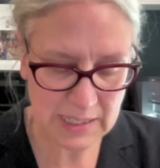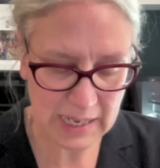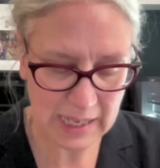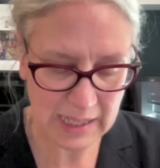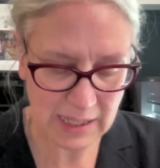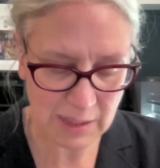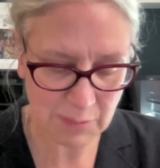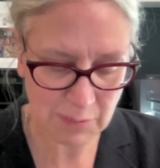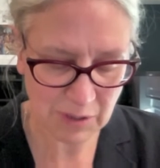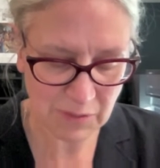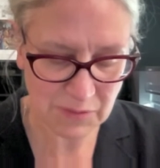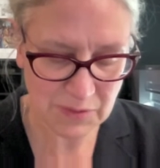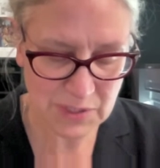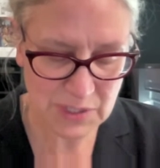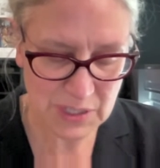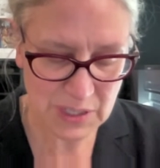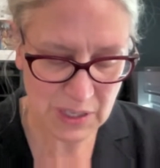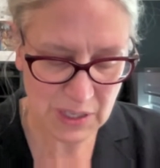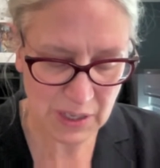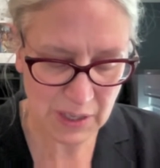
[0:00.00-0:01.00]
hand them over
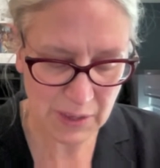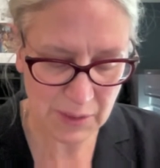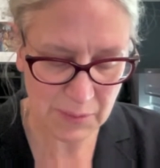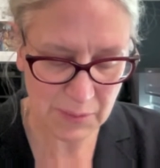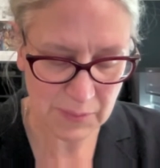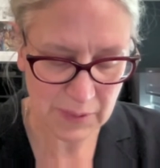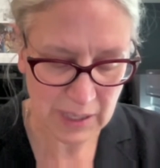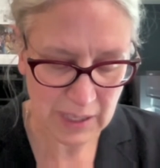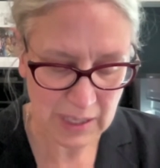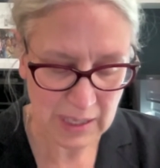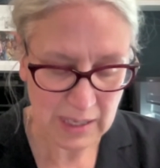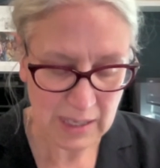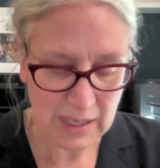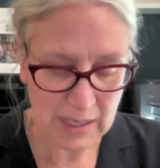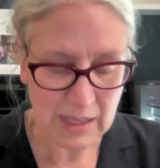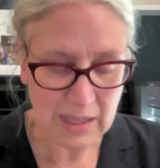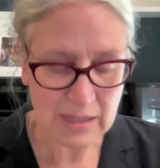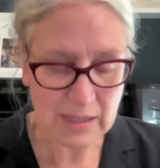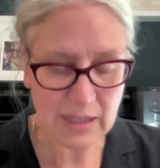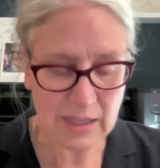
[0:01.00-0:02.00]
to you,
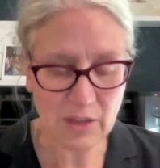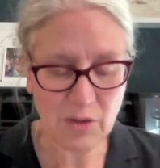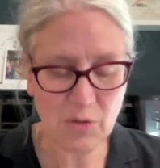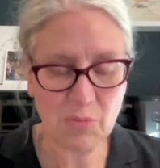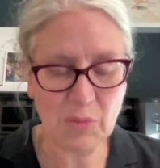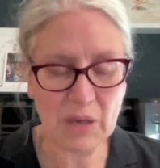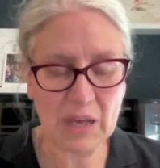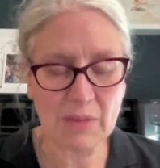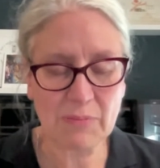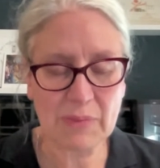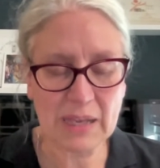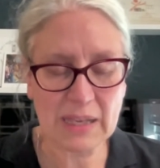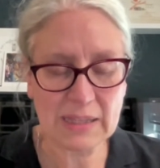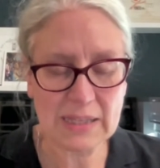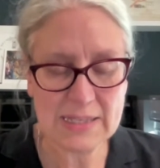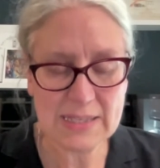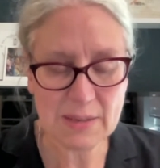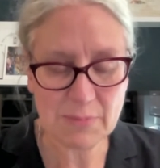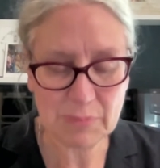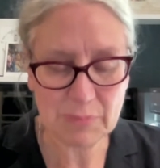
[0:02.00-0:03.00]
that you might make
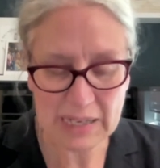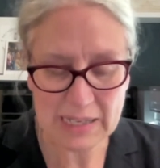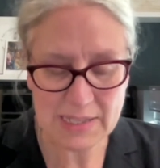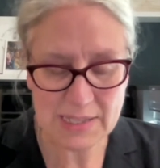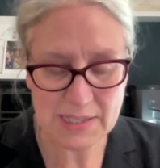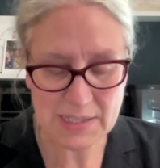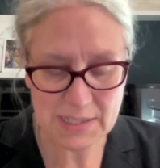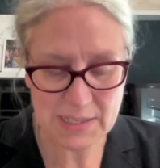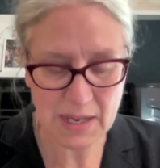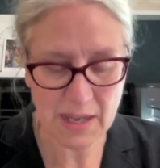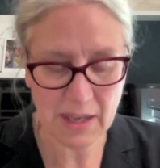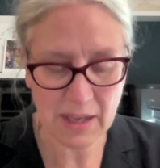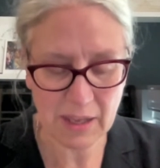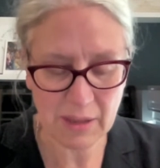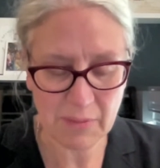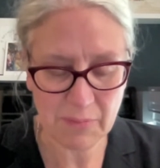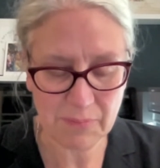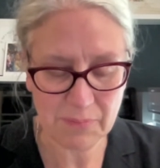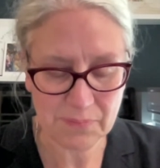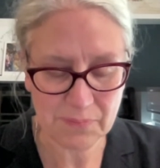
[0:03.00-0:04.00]
this a blessed
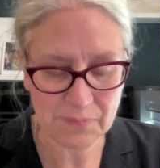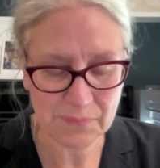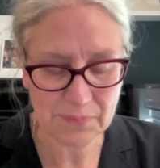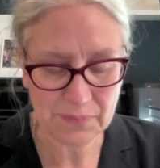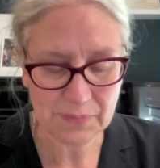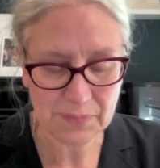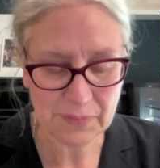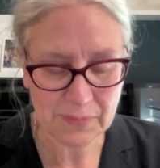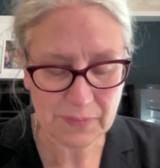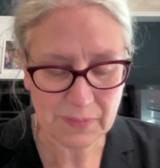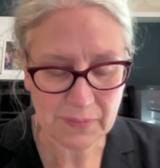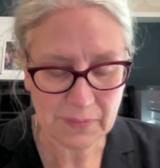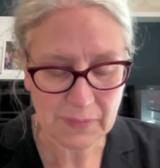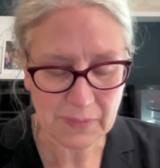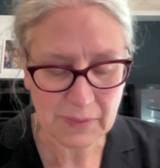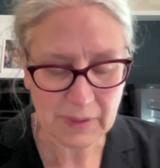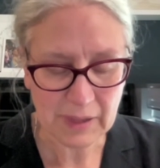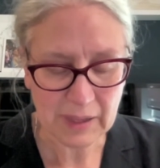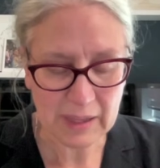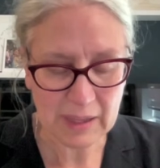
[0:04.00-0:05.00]
time,
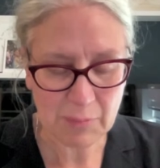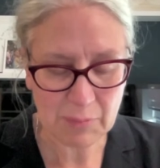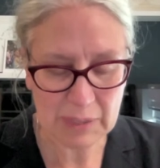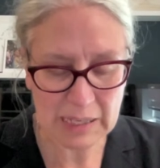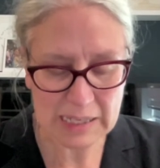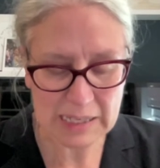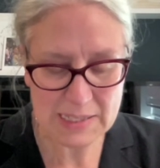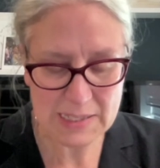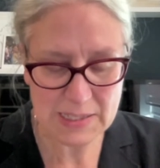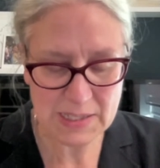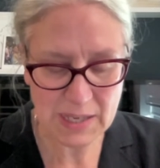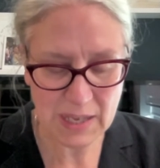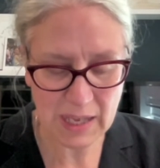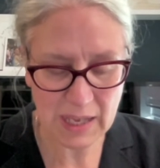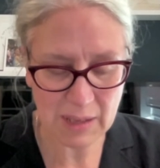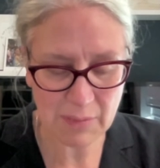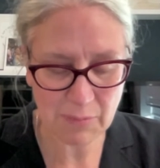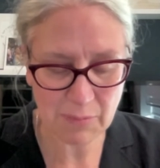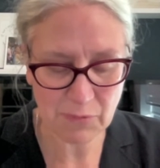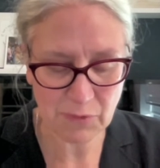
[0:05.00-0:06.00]
and a blessed
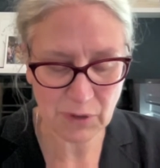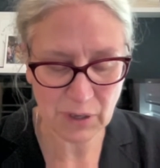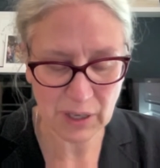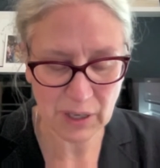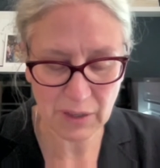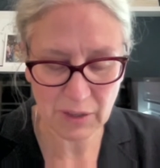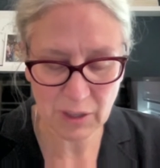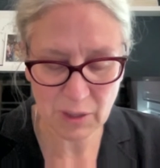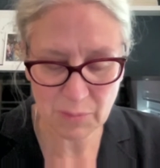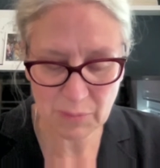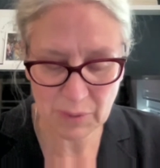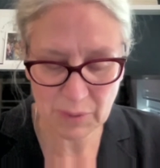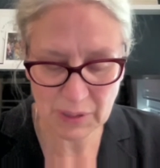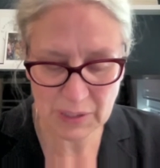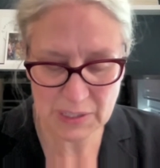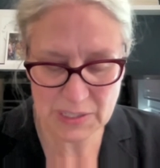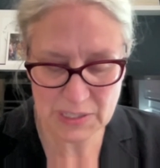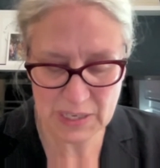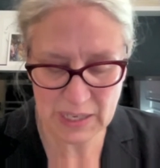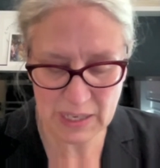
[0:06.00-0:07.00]
time for our
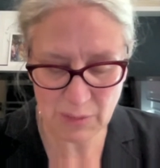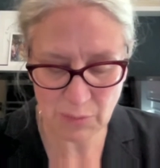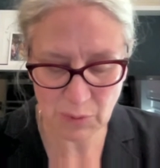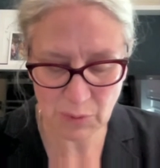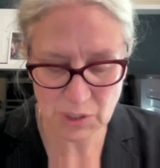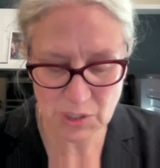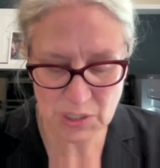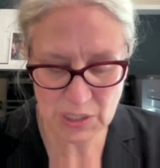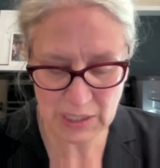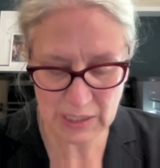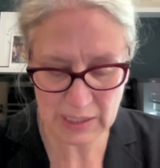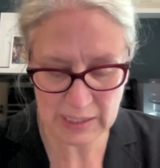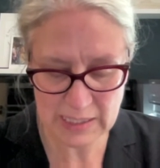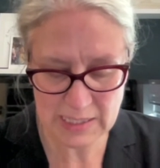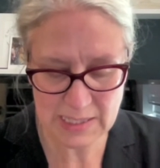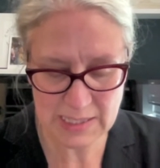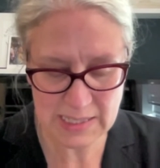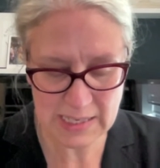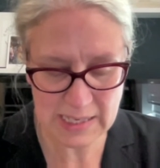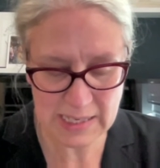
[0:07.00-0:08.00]
community, watching and
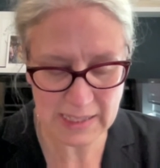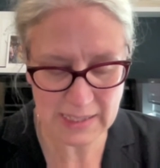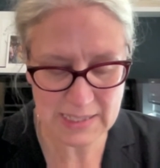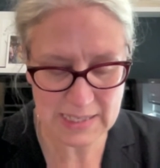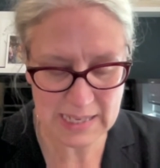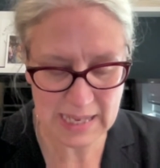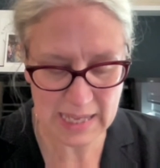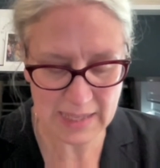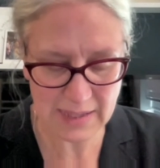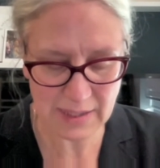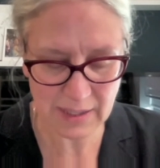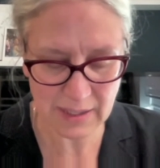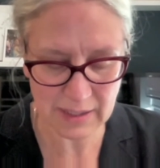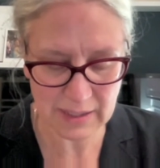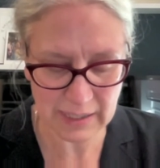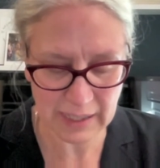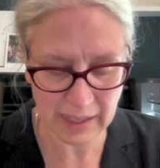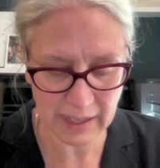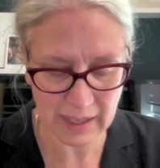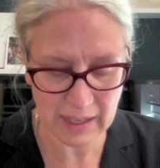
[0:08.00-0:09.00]
listening together
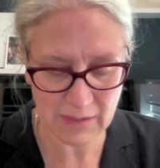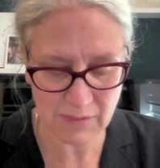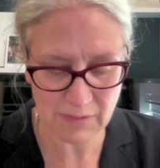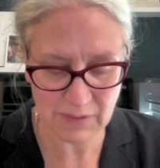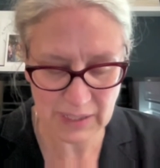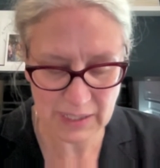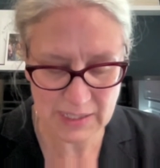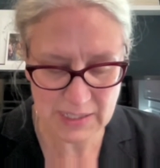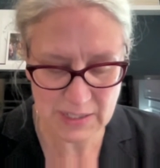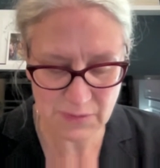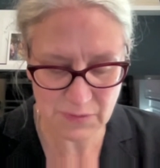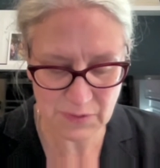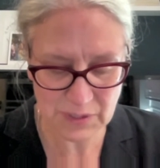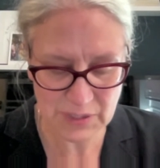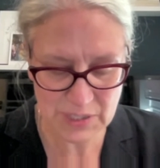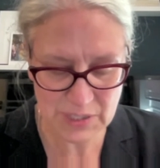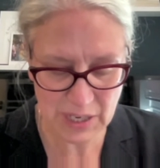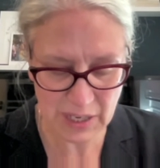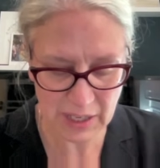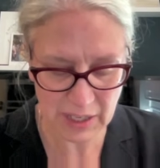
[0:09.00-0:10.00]
live and at different
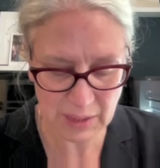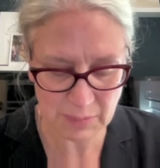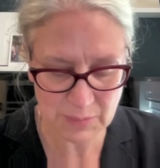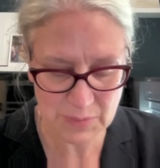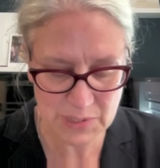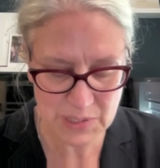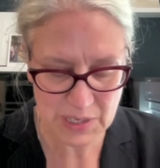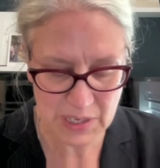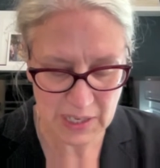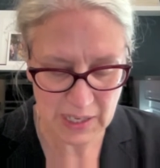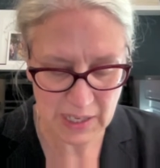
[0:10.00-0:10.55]
times,